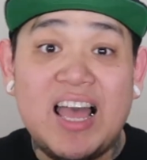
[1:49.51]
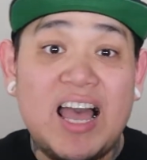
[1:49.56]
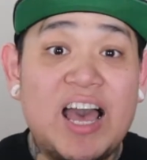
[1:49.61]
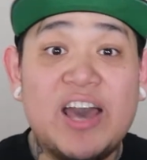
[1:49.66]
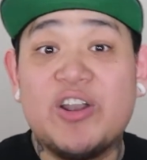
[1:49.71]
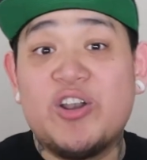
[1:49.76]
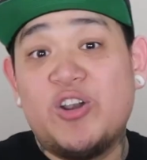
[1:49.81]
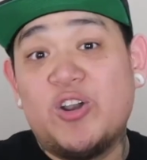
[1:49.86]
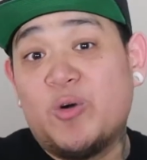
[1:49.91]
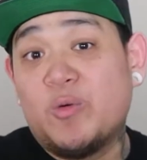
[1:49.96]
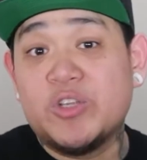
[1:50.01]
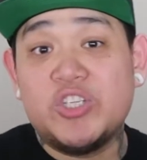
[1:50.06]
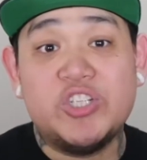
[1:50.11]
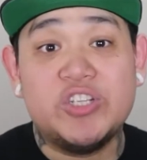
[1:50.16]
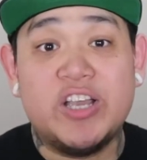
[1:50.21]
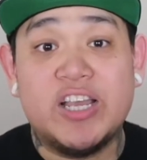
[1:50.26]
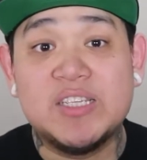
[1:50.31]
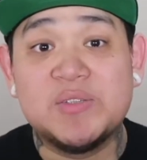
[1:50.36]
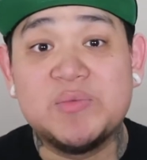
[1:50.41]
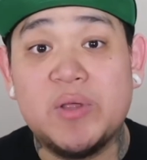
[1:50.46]
I don't know what
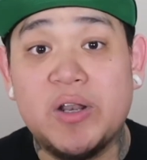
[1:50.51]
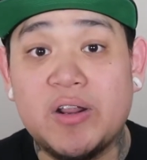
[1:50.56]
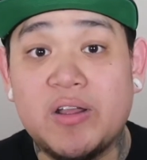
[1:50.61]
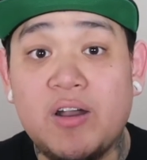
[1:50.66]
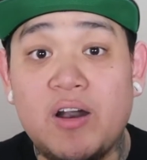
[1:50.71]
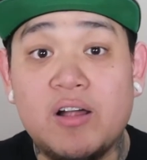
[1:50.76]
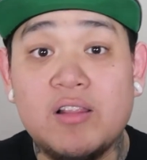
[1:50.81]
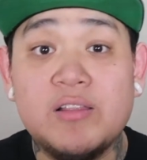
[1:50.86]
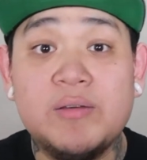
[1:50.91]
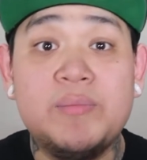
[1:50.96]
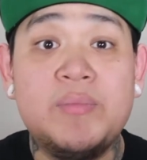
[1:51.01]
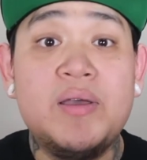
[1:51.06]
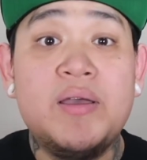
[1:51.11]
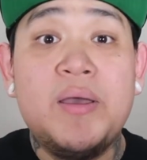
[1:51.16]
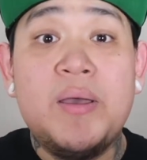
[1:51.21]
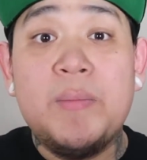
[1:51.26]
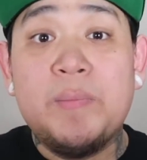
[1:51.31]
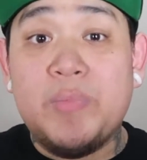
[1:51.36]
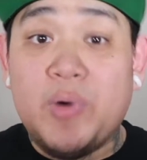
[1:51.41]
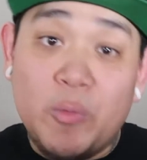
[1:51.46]
you guys want to call them,
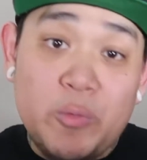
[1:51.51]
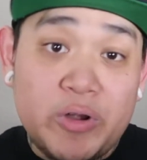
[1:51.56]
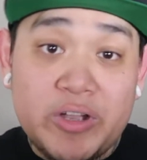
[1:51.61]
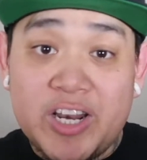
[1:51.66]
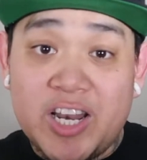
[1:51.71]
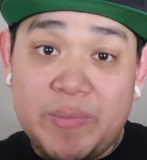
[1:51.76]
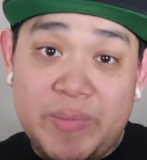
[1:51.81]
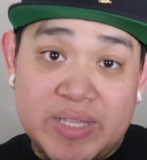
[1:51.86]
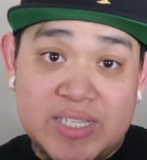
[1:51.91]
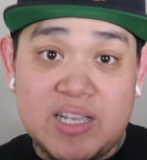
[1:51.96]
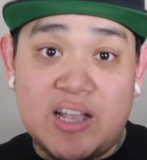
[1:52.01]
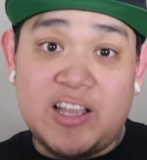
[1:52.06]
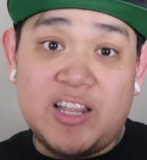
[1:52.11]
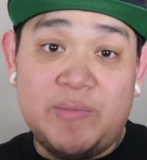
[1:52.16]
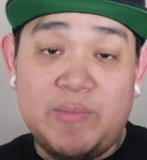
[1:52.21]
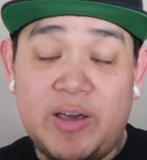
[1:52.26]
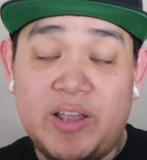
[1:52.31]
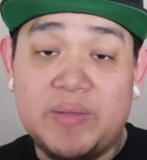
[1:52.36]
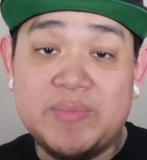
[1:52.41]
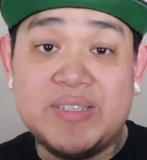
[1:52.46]
but we're going to be talking
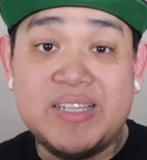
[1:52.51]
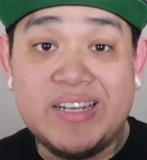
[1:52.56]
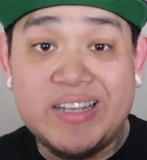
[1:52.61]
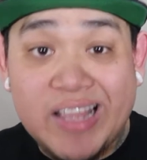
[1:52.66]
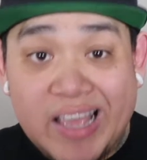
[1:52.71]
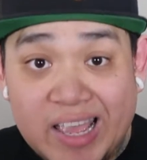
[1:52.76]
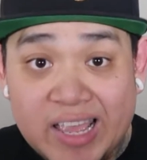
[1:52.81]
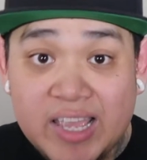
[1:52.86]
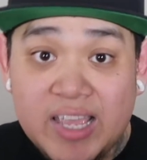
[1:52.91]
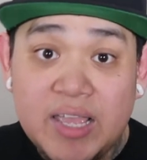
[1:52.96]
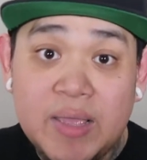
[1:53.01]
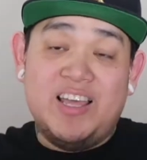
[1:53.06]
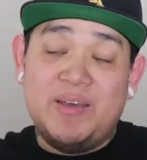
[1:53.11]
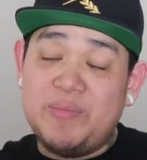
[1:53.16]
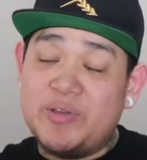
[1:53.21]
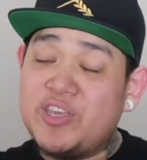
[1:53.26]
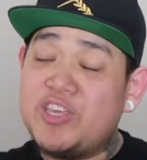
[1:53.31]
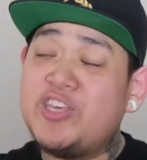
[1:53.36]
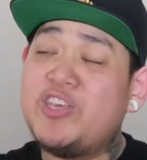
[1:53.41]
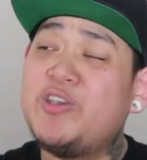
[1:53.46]
about them today.
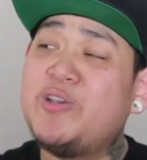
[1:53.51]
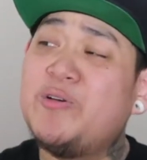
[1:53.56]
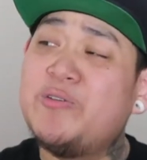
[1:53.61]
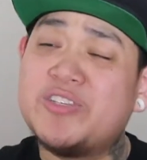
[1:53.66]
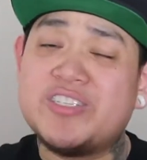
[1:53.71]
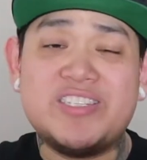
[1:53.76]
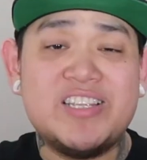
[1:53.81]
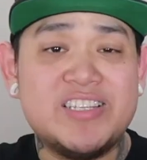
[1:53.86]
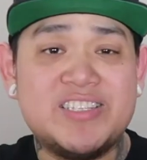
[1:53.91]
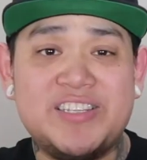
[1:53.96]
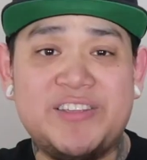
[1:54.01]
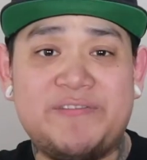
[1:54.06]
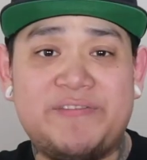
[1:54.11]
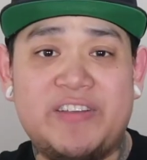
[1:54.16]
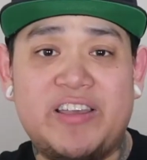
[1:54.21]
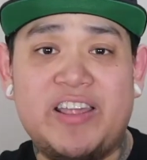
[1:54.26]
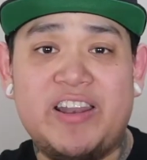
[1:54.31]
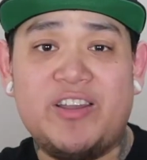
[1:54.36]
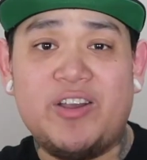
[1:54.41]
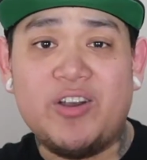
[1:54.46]
I'm a huge Disney
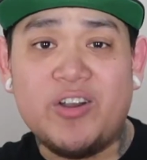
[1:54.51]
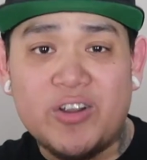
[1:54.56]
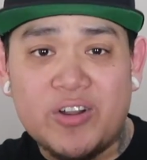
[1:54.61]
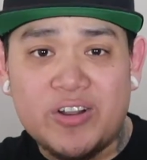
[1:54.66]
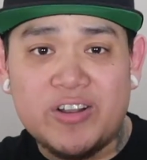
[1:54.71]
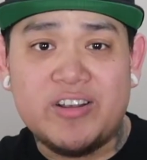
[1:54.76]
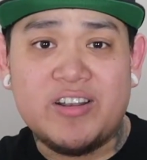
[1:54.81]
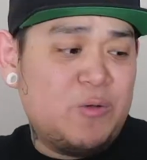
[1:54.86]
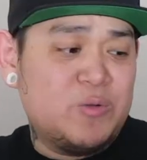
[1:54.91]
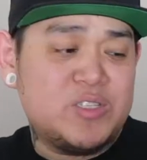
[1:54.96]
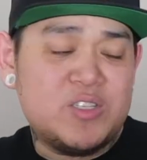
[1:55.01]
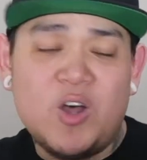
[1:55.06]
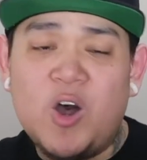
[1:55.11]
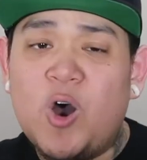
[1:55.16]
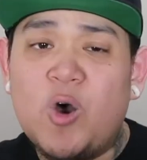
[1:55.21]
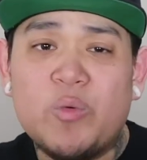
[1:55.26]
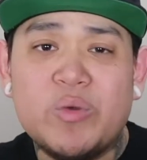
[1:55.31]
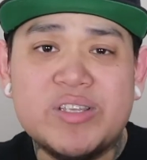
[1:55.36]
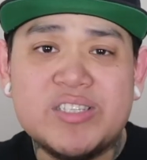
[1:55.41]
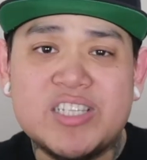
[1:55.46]
fan at heart. I was
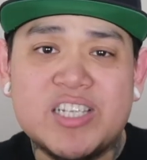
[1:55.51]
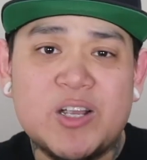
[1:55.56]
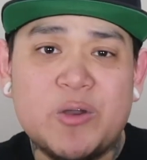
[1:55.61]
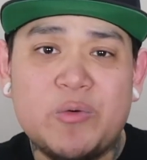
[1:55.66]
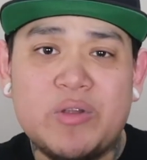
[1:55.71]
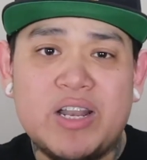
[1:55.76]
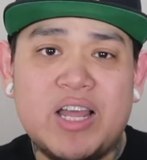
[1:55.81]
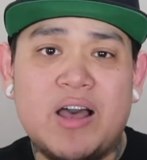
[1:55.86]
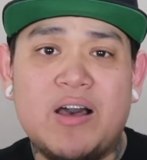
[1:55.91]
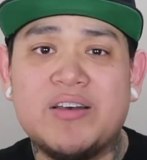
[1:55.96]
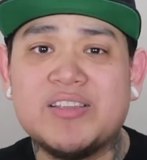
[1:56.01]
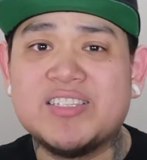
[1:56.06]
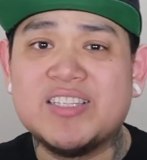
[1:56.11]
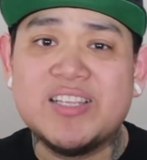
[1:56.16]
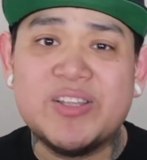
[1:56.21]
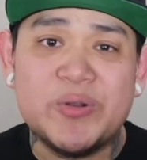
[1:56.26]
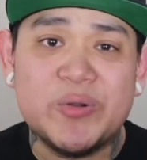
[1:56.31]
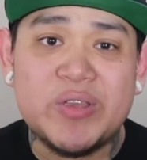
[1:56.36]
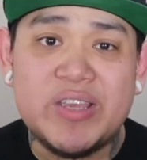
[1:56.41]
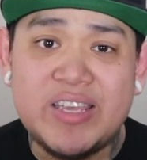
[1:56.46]
always there when I was a
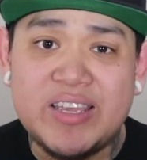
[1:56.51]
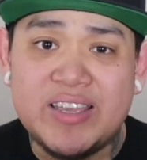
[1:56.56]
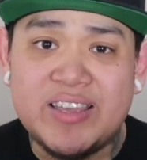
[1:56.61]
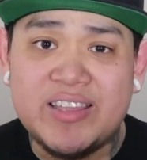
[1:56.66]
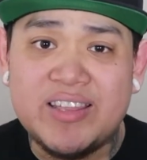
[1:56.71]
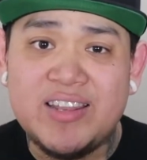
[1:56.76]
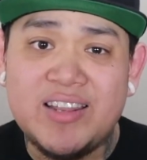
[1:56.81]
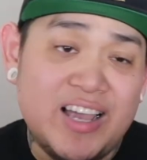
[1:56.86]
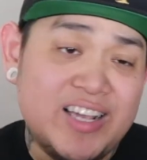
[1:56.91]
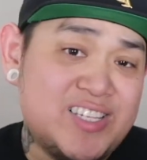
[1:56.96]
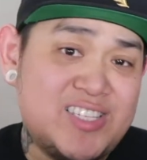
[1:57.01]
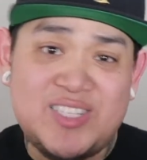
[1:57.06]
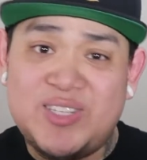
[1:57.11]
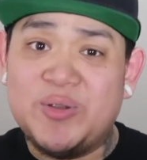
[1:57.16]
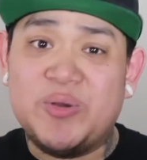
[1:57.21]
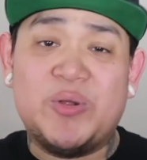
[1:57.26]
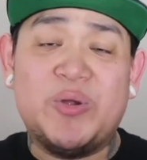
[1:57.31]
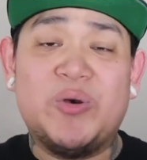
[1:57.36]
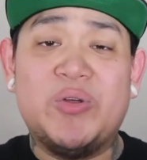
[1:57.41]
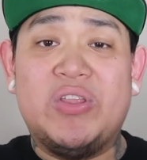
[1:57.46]
little kid. I
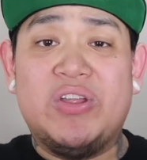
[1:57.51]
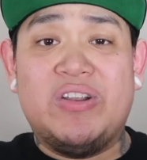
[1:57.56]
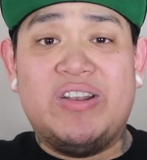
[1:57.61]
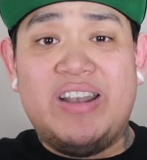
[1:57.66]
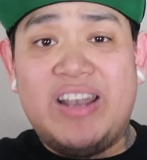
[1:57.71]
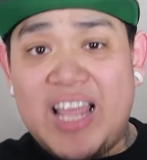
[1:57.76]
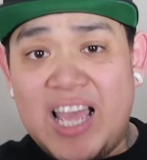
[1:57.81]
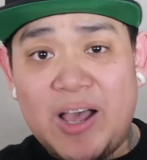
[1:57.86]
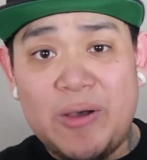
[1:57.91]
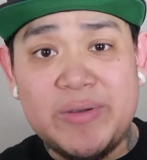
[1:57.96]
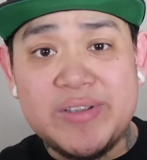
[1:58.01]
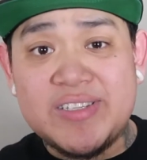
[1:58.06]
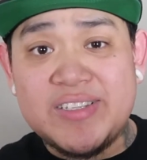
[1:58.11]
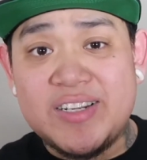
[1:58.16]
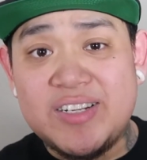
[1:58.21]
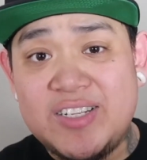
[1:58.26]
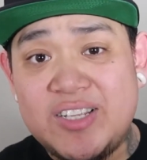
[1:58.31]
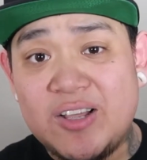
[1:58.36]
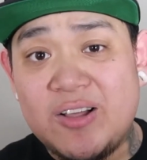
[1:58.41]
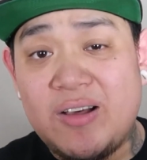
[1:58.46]
still go there now as
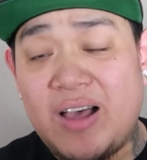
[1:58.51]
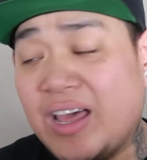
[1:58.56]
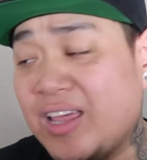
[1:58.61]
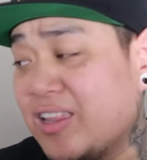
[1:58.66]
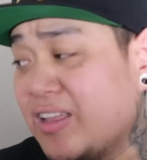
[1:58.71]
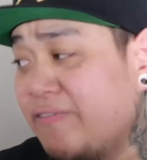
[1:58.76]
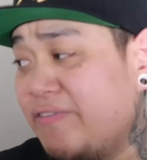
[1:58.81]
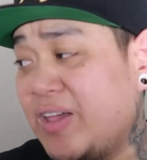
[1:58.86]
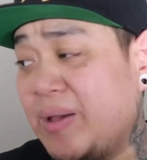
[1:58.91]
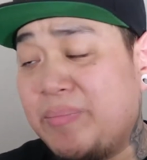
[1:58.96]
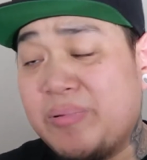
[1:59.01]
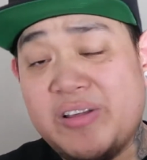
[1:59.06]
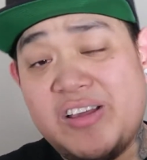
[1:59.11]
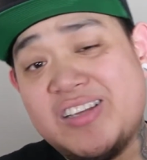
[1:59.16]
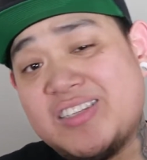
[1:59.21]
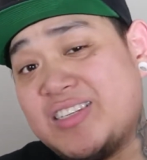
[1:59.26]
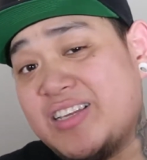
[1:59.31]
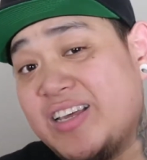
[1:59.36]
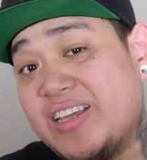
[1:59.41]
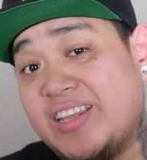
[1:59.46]
an adult. I love that
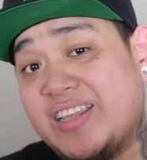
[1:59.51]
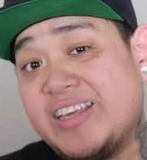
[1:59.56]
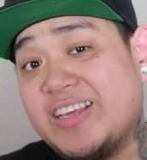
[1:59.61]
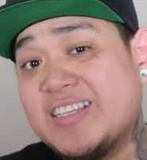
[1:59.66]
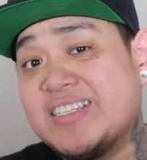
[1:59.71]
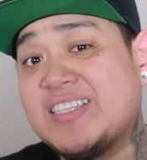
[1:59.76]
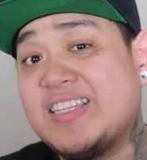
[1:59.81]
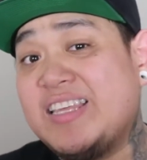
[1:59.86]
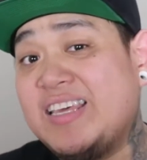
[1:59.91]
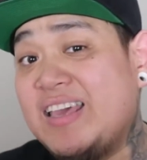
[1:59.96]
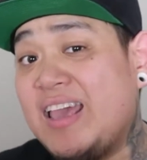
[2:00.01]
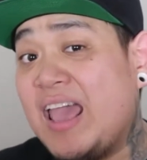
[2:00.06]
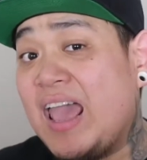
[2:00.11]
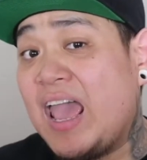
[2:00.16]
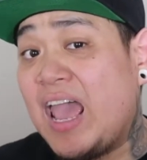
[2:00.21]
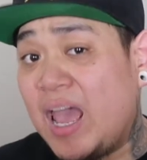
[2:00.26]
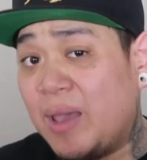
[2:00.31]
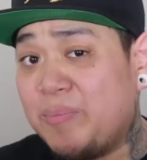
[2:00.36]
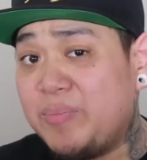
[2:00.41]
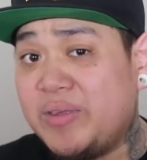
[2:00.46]
place. It is the
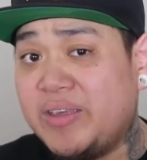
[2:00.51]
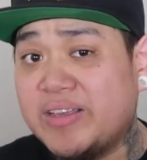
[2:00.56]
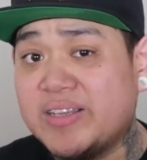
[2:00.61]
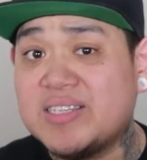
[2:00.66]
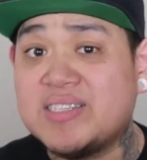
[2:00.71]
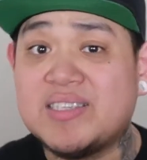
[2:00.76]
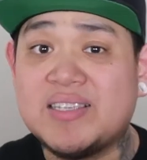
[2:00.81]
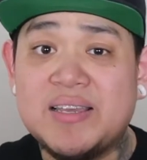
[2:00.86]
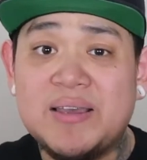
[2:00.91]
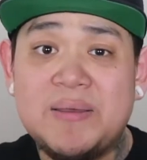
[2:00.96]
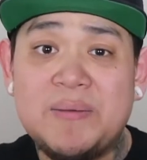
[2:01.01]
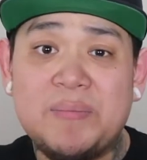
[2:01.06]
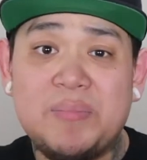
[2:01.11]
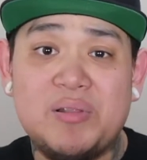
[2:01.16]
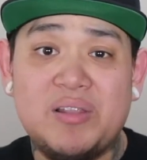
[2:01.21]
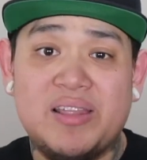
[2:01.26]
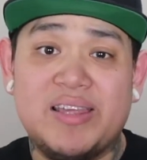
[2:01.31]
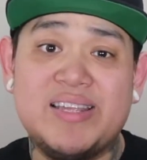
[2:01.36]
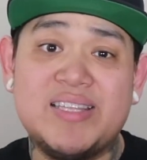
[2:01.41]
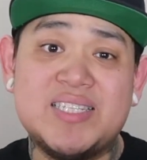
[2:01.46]
happiest
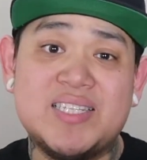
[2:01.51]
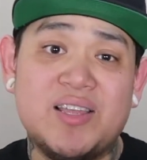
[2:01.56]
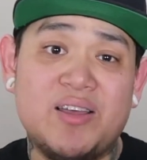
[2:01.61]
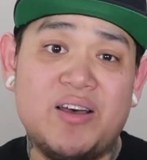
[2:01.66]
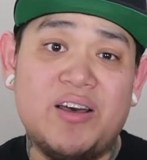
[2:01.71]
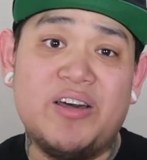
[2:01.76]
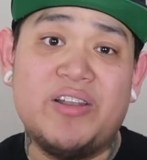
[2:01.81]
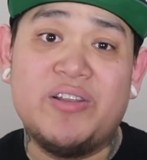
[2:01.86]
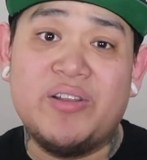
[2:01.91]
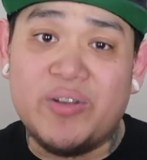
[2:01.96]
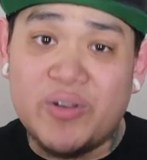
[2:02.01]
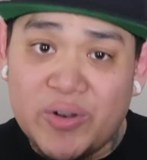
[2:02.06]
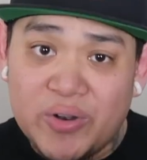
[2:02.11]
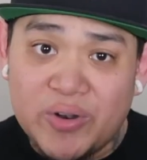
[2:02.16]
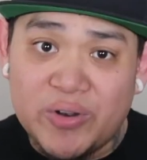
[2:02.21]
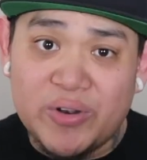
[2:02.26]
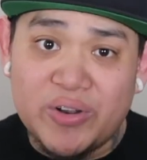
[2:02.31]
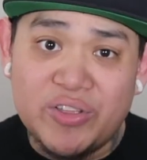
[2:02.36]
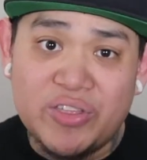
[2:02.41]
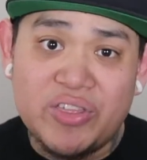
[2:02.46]
place on
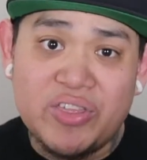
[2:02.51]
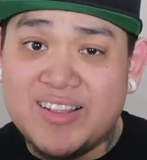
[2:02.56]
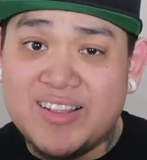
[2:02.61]
earth